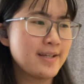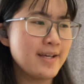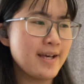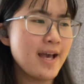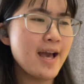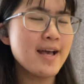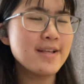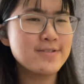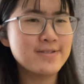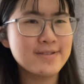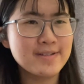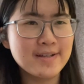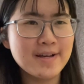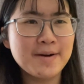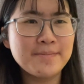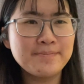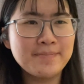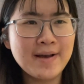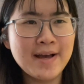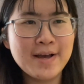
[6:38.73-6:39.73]
as
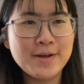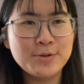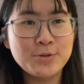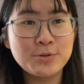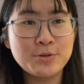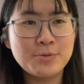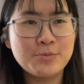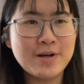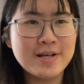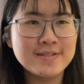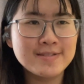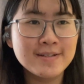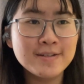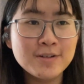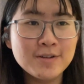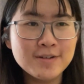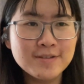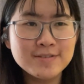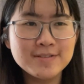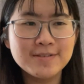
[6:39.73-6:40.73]
compared to a Western
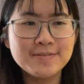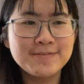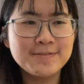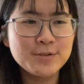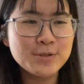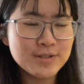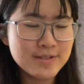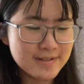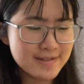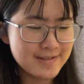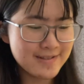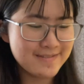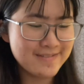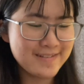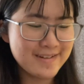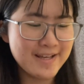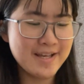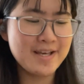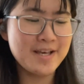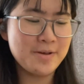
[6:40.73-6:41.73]
concert flute,
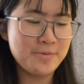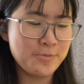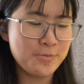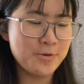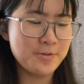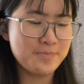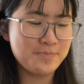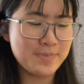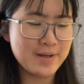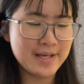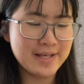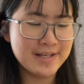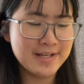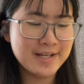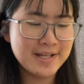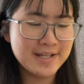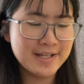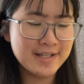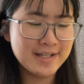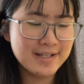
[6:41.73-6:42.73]
it would
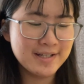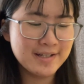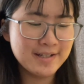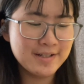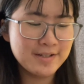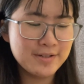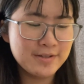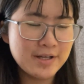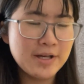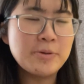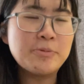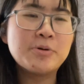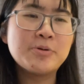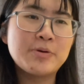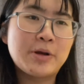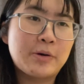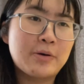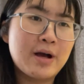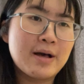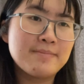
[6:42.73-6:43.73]

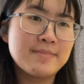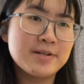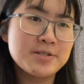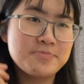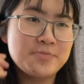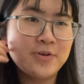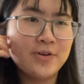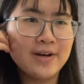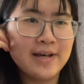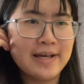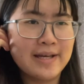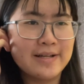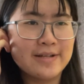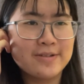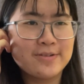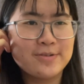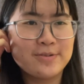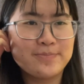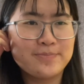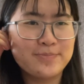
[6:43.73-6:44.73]
require much more air
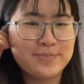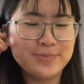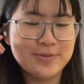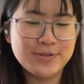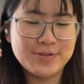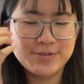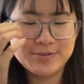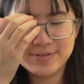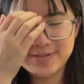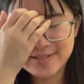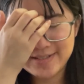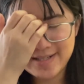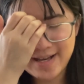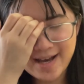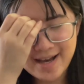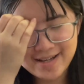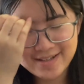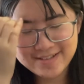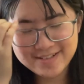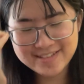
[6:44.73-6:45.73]
to produce a
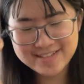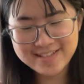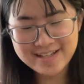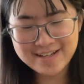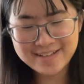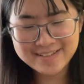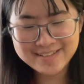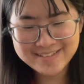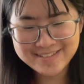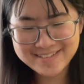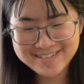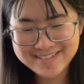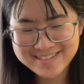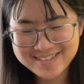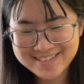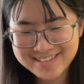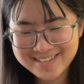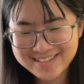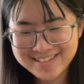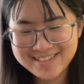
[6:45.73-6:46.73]
higher sound
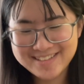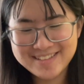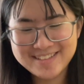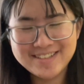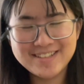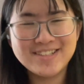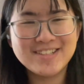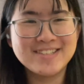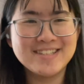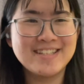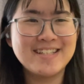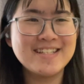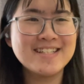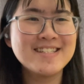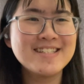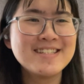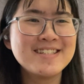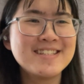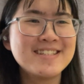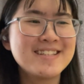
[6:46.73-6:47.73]
on
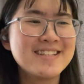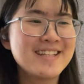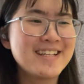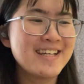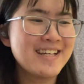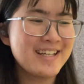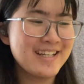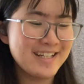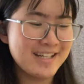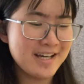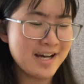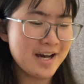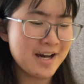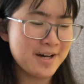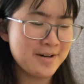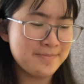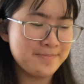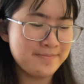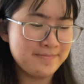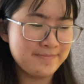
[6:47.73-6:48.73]
this.
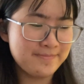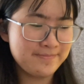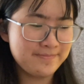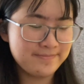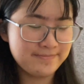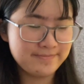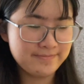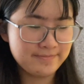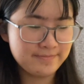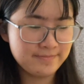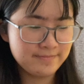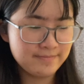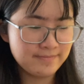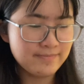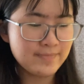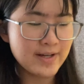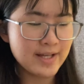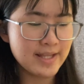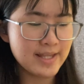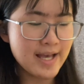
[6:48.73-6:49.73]

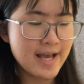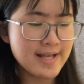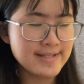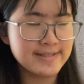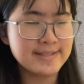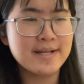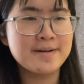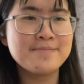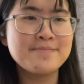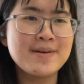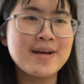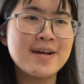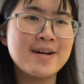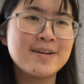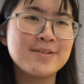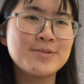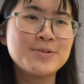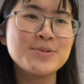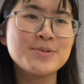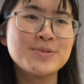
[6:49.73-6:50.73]
But as
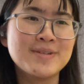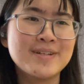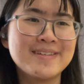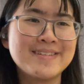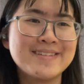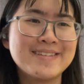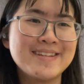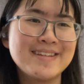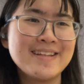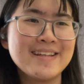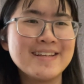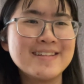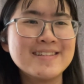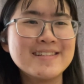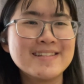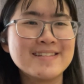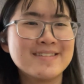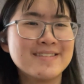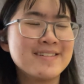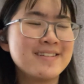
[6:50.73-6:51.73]
compared to a
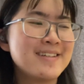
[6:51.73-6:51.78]
Dizi,